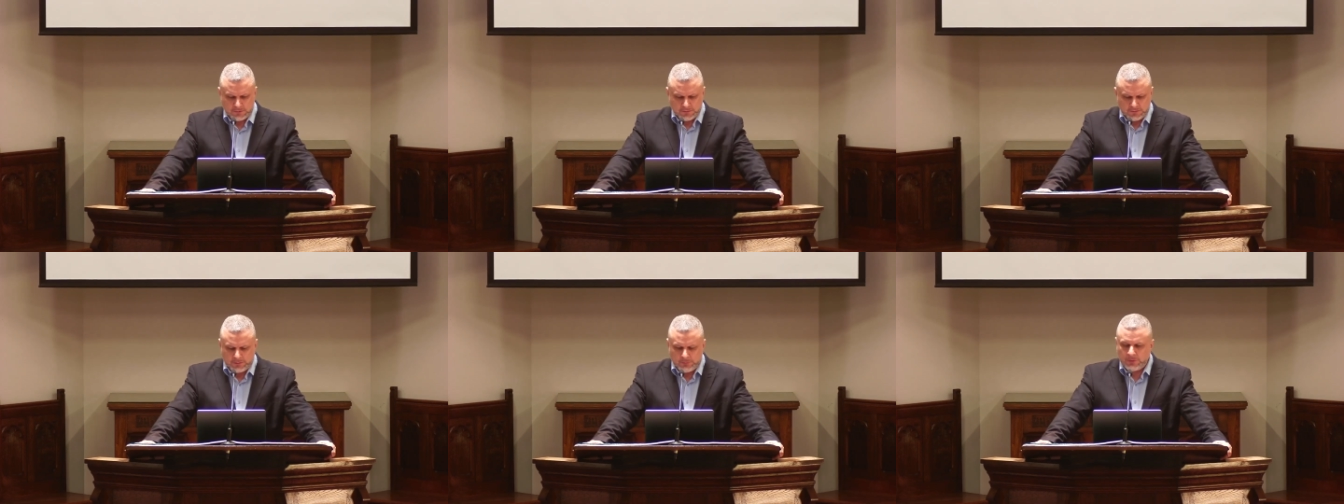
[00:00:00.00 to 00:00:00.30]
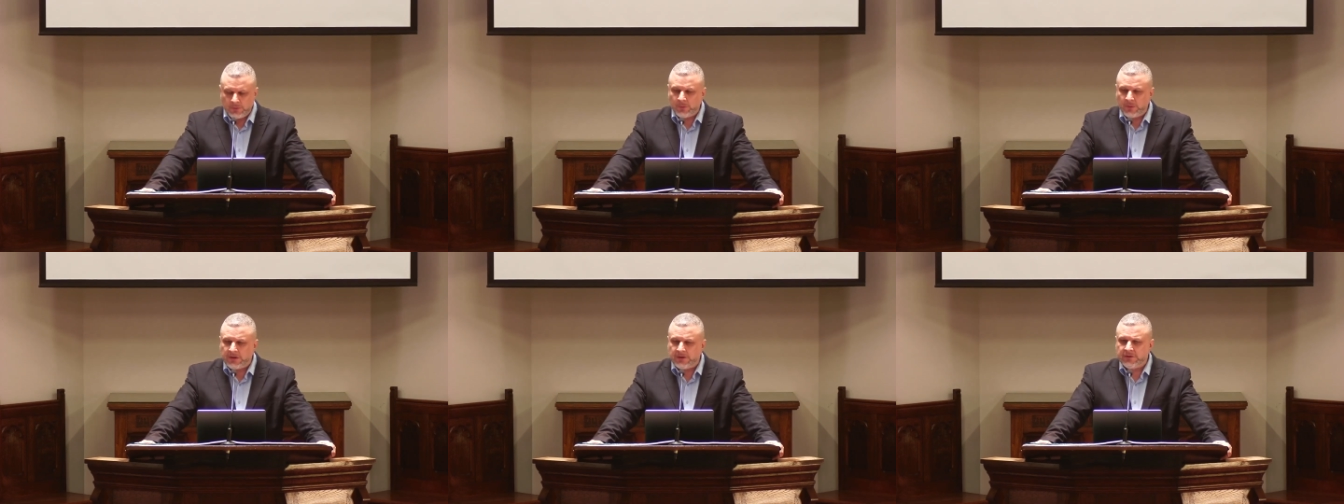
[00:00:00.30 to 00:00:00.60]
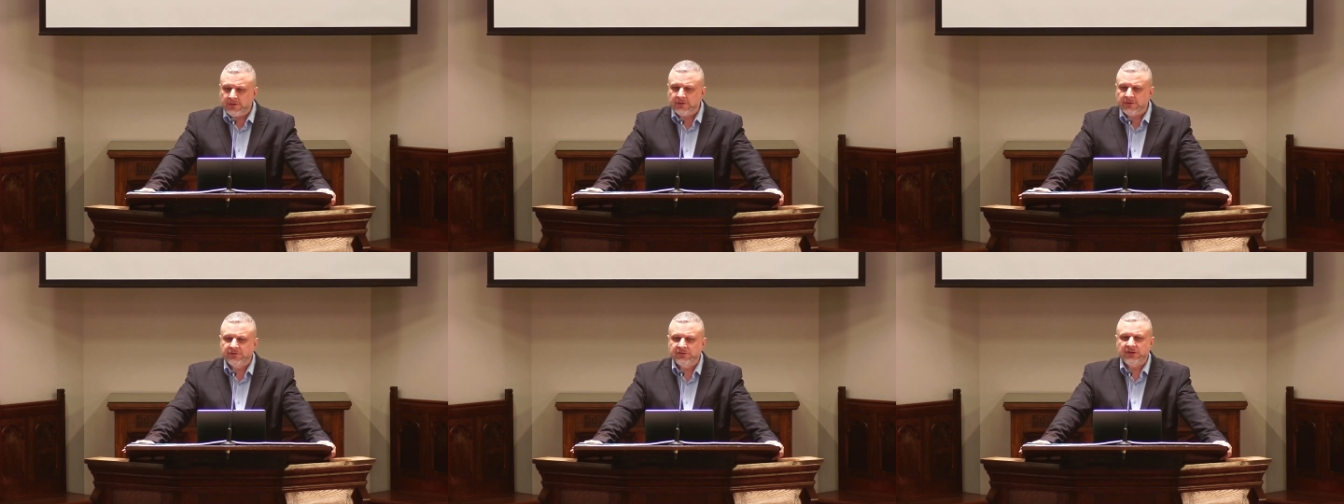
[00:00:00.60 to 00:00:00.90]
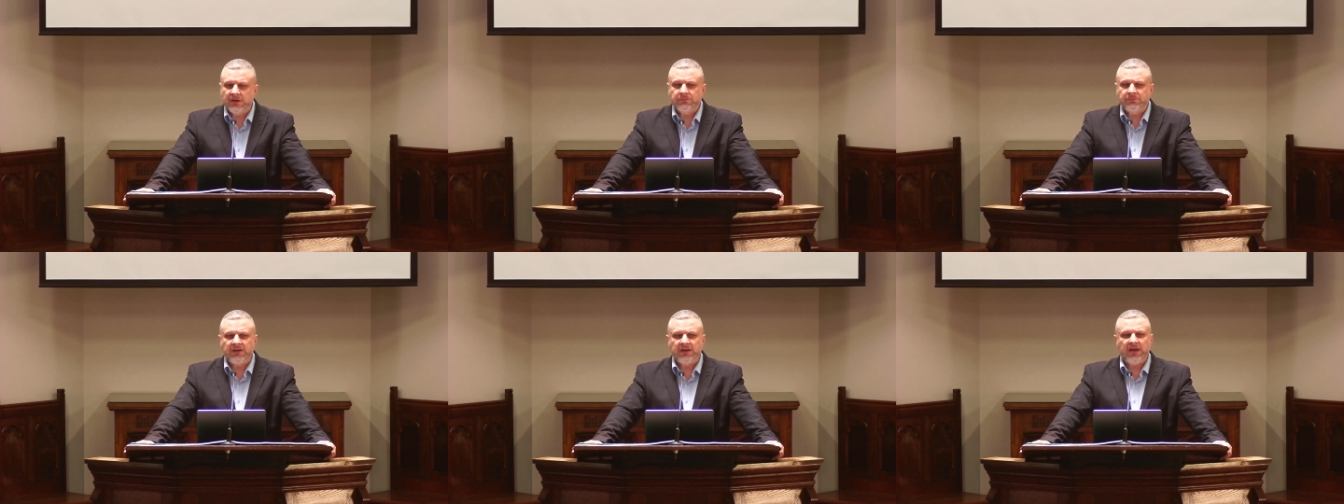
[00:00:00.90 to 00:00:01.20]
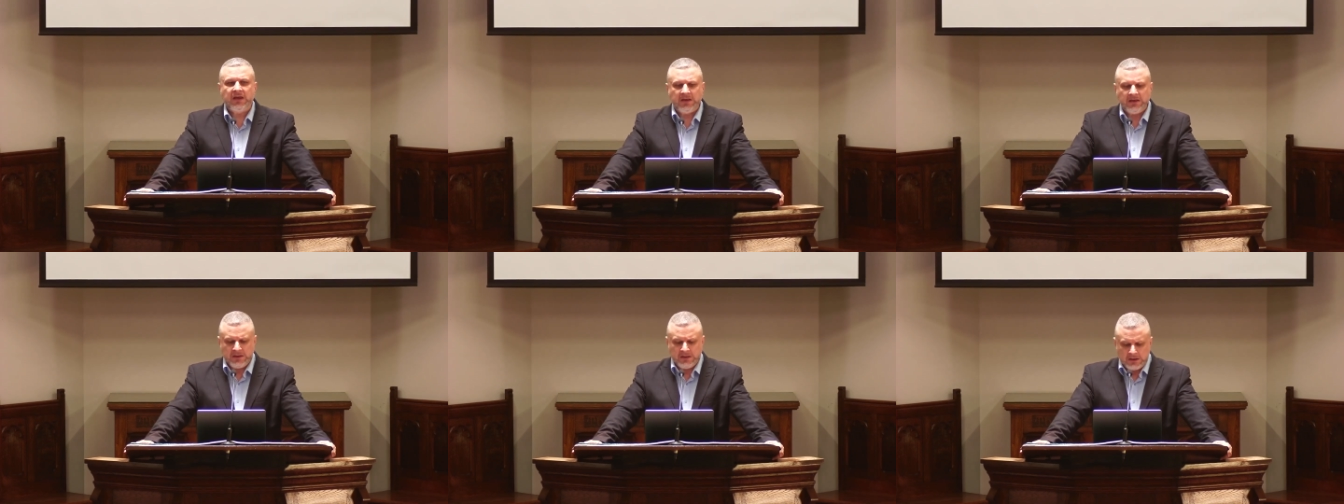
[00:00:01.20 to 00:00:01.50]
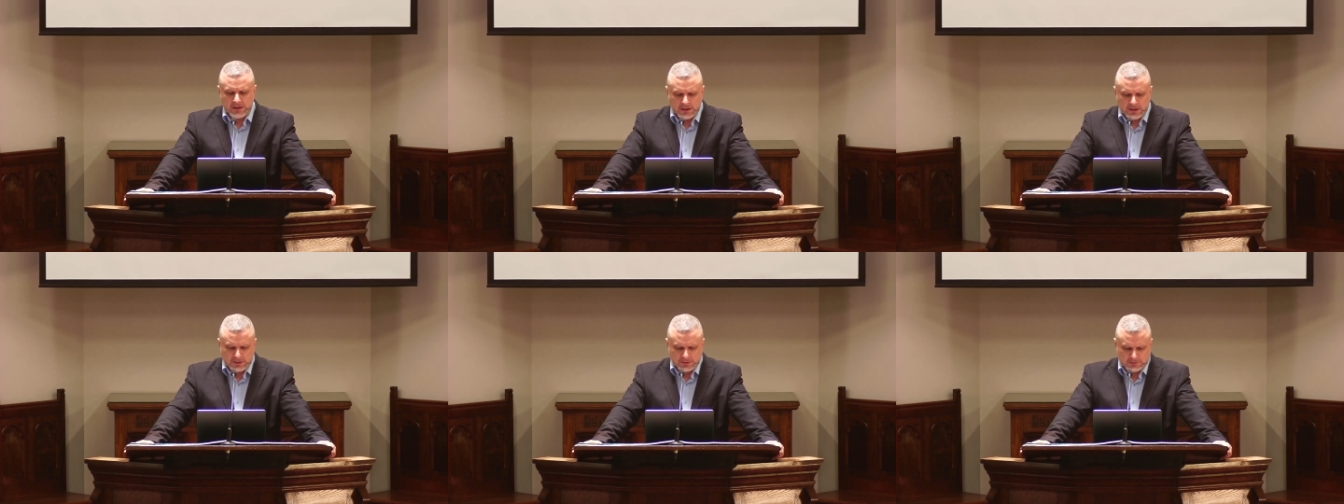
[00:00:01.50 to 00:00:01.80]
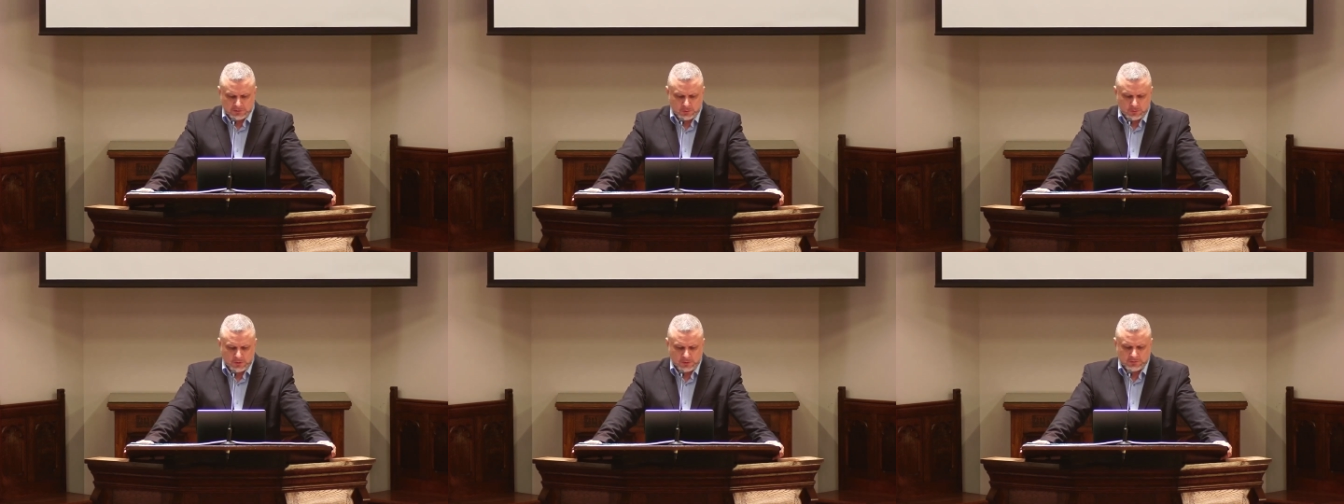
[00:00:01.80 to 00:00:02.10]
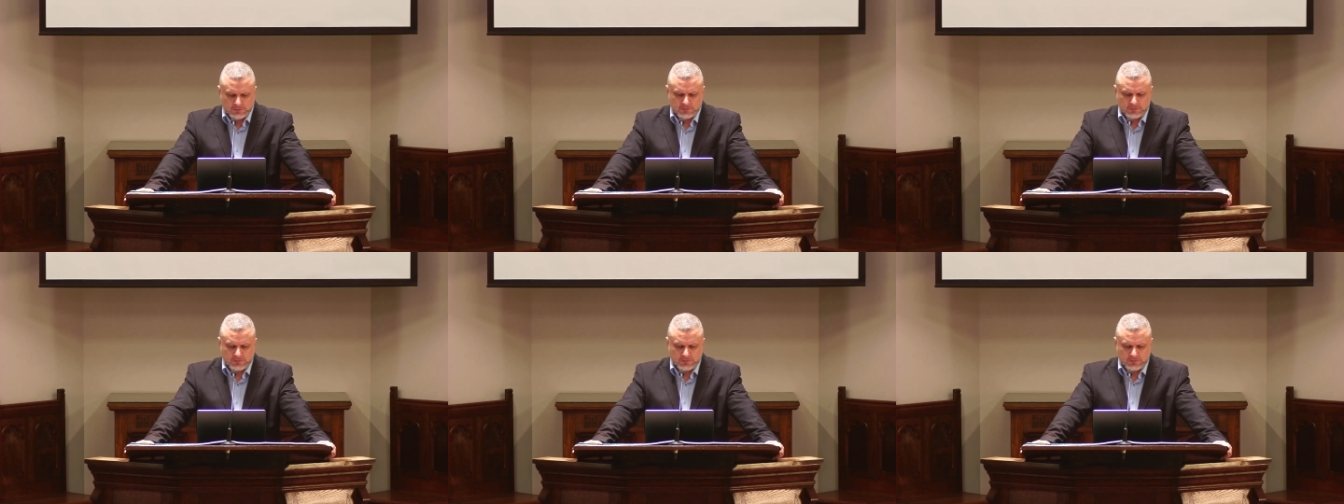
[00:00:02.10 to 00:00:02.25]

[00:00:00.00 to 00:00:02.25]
They were ready to accept any consequences